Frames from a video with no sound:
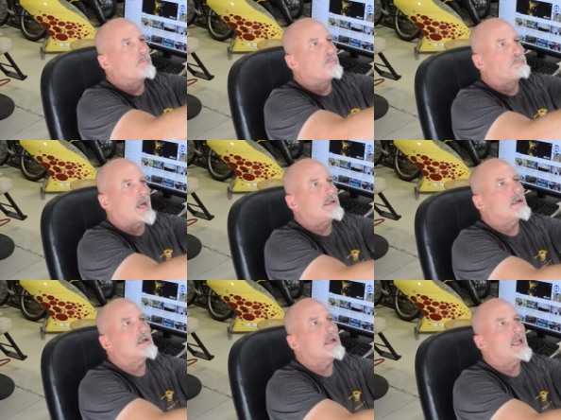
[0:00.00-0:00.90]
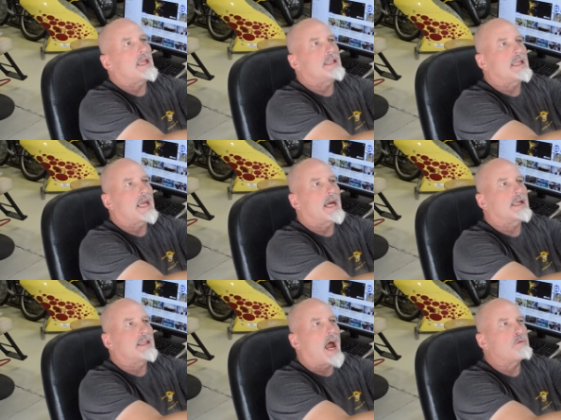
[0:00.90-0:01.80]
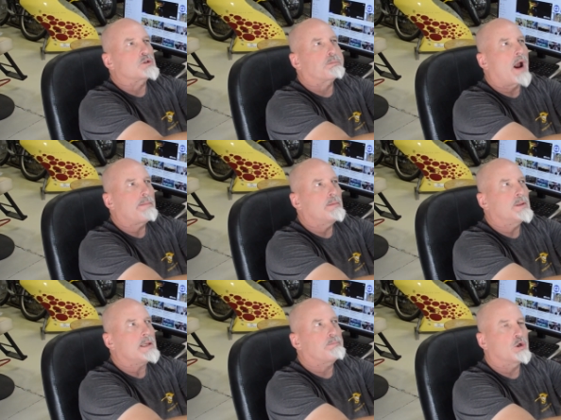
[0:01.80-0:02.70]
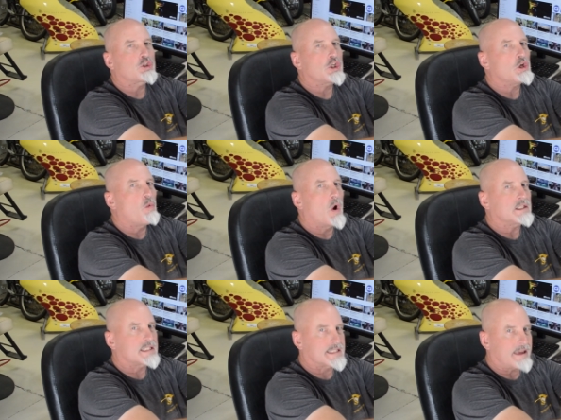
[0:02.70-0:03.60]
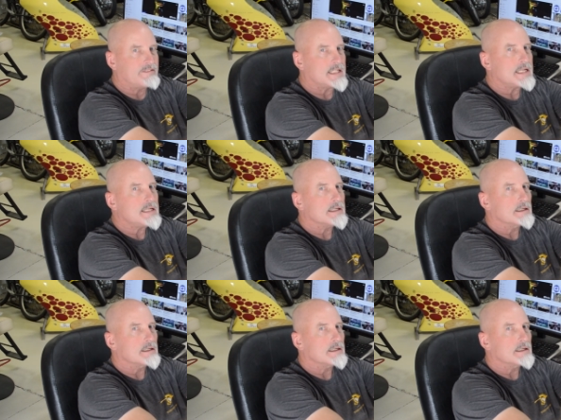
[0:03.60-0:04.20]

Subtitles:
But I was probably pushing 170.